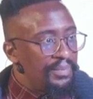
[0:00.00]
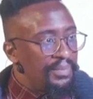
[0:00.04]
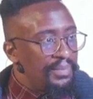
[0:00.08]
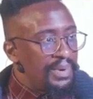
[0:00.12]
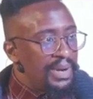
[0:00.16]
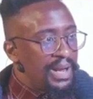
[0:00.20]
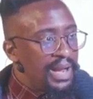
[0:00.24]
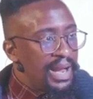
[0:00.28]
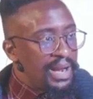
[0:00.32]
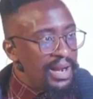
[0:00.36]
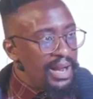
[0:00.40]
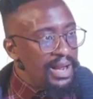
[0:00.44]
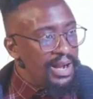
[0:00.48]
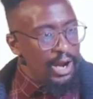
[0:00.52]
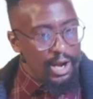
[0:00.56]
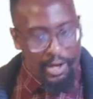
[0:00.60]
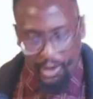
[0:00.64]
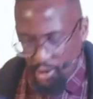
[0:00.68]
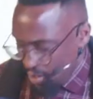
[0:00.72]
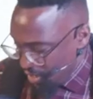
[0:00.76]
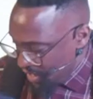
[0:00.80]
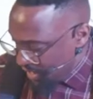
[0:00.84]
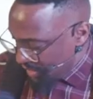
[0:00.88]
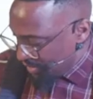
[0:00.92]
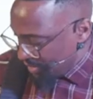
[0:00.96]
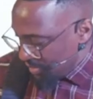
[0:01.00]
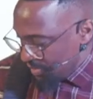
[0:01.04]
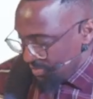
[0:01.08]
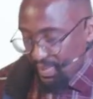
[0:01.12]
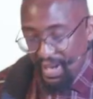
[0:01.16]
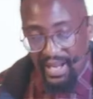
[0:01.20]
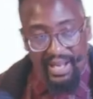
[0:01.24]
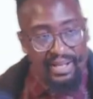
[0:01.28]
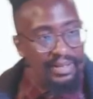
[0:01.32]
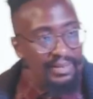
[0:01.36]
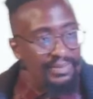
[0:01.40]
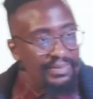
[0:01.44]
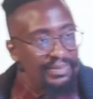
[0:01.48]
and, and are going,
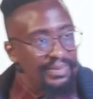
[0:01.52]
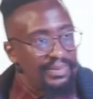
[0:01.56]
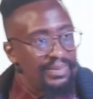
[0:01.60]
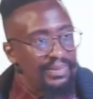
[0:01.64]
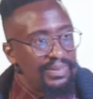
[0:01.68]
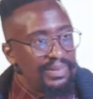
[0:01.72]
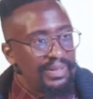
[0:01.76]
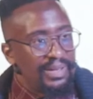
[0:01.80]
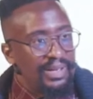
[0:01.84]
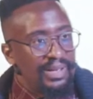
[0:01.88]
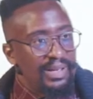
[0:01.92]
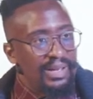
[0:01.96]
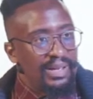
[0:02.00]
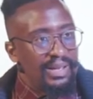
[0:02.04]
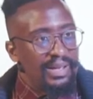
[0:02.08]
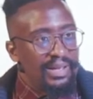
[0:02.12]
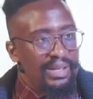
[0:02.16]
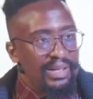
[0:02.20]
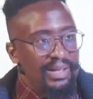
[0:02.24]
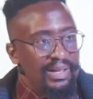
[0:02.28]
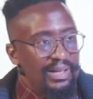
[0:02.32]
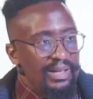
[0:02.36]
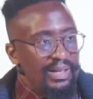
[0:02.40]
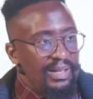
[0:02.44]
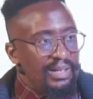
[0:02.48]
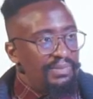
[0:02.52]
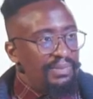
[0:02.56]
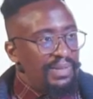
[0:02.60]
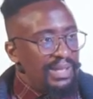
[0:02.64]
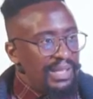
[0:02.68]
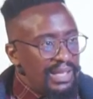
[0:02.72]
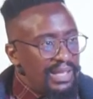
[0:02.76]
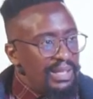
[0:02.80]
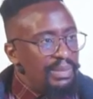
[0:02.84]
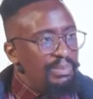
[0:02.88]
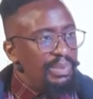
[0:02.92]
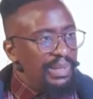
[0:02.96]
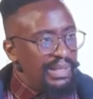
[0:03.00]
man, if if
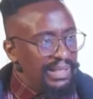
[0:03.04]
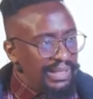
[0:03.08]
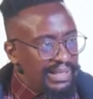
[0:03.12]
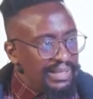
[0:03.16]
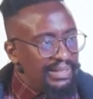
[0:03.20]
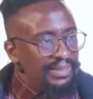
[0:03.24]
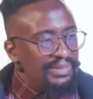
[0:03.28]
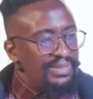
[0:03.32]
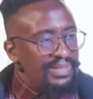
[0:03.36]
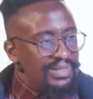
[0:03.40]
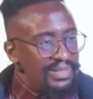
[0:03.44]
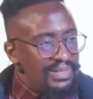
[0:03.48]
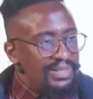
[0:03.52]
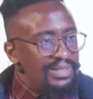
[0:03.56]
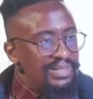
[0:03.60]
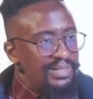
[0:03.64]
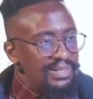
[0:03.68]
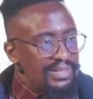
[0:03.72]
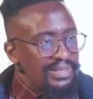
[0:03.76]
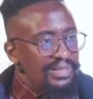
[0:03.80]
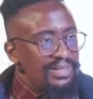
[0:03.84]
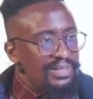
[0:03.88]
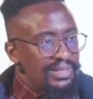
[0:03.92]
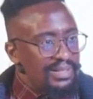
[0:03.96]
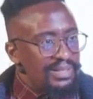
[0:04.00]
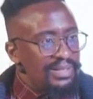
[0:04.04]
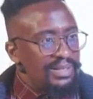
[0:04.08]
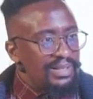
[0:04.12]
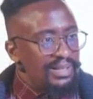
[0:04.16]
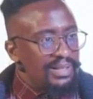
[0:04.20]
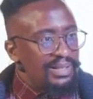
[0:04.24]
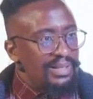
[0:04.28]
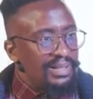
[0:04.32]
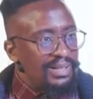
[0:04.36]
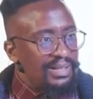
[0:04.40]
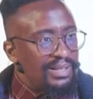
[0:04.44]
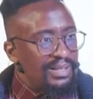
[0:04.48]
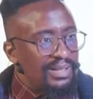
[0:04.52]
he believes
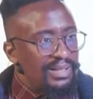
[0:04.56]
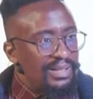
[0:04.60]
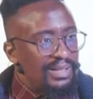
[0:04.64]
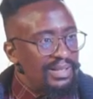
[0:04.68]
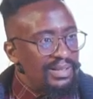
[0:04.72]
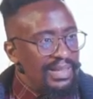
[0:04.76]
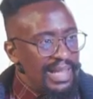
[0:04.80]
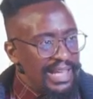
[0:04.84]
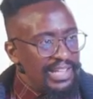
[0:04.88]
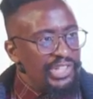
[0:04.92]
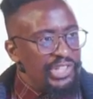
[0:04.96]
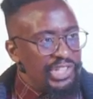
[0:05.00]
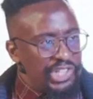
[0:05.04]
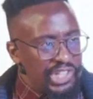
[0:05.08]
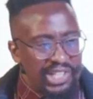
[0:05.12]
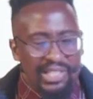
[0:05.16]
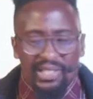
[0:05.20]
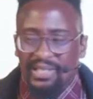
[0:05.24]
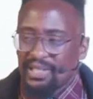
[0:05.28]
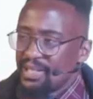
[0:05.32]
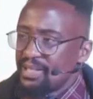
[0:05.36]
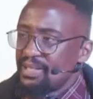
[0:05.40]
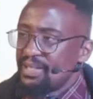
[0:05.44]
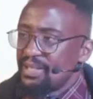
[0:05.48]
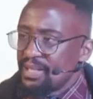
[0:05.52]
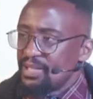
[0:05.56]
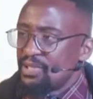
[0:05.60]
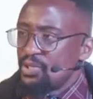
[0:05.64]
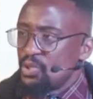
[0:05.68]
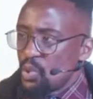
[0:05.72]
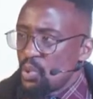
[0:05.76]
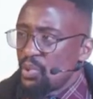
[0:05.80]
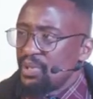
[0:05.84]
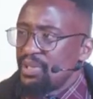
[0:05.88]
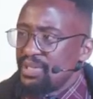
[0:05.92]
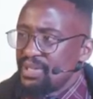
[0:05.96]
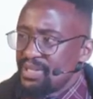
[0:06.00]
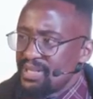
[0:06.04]
that Jesus is
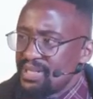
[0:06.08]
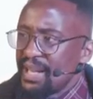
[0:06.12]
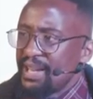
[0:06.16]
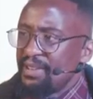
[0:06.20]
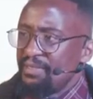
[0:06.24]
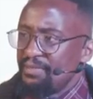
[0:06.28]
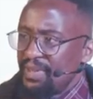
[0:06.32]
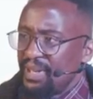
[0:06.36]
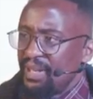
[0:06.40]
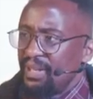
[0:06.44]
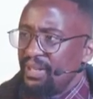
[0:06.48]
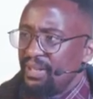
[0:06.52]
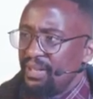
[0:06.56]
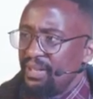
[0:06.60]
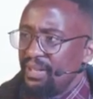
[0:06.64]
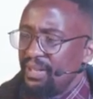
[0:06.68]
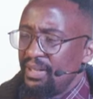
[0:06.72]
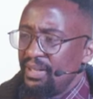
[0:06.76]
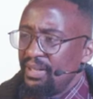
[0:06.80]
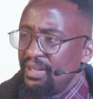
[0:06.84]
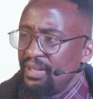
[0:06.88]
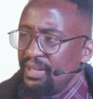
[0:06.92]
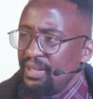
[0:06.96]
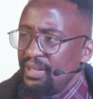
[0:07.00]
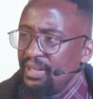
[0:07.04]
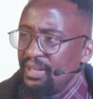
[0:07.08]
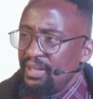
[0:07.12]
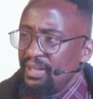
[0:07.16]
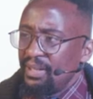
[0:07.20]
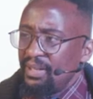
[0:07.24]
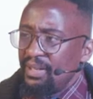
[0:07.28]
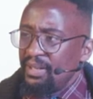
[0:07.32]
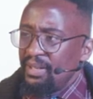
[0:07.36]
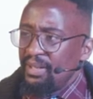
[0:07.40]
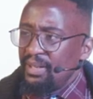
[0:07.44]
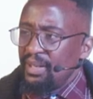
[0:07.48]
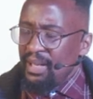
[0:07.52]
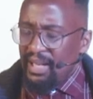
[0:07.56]
Lord and Savior,
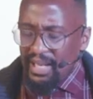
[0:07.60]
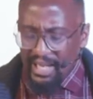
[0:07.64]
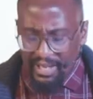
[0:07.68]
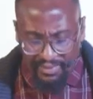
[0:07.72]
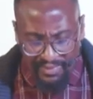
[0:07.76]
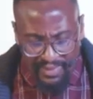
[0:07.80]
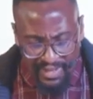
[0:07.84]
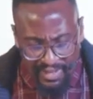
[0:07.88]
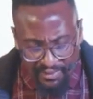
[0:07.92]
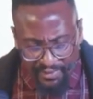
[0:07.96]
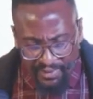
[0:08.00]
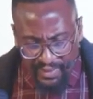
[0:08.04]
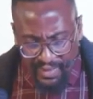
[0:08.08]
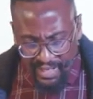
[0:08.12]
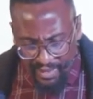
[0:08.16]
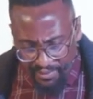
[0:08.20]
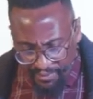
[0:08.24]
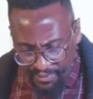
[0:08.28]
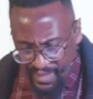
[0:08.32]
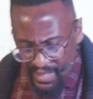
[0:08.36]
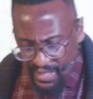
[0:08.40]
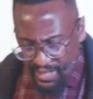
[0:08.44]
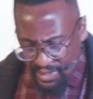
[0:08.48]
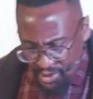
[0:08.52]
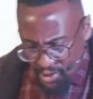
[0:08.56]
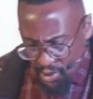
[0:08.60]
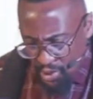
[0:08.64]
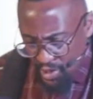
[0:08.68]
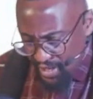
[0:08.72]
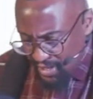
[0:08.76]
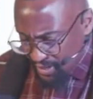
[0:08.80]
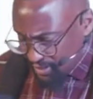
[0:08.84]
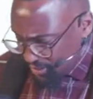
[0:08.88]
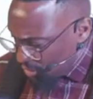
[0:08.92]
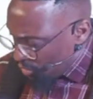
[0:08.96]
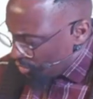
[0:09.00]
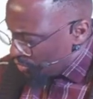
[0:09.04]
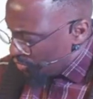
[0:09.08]
if if if he's
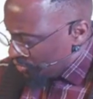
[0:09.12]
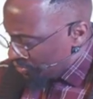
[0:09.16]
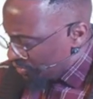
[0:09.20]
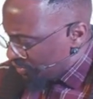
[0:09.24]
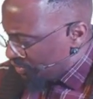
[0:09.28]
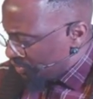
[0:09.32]
going, no,